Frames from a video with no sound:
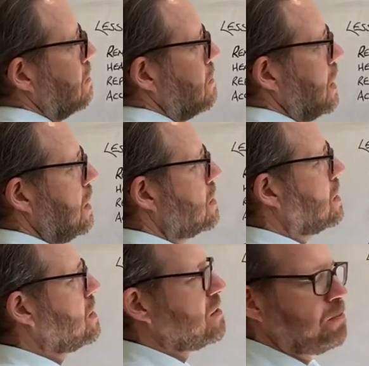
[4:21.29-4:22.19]
1,000,000
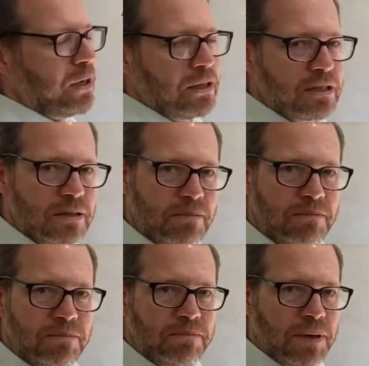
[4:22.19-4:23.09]
tins of beans,
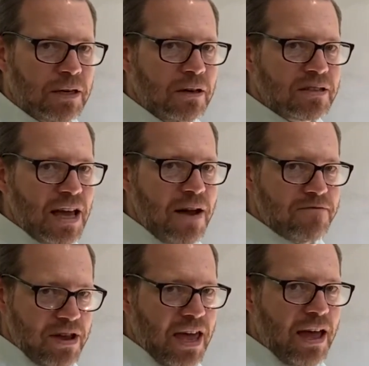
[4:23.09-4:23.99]
because
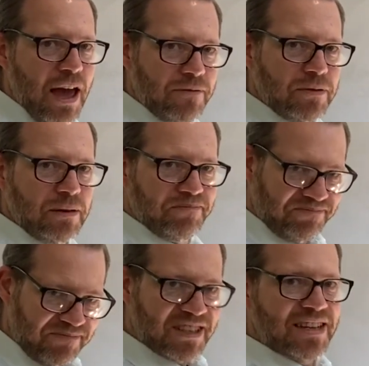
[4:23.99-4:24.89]
every
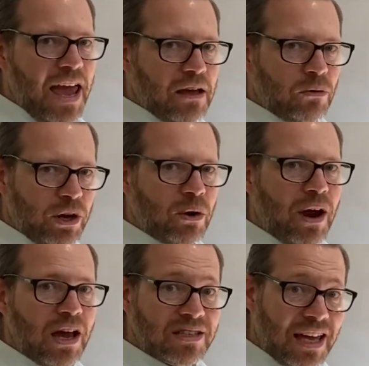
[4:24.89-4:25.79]
sale
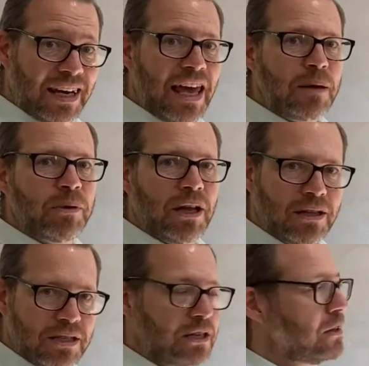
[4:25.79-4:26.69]
requires a label, a
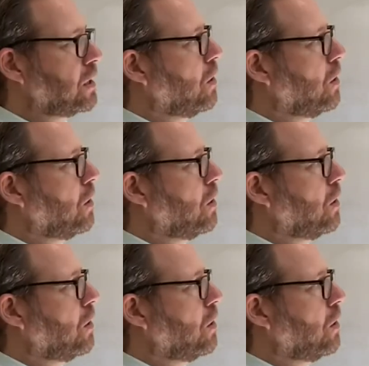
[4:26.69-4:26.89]
tin, and the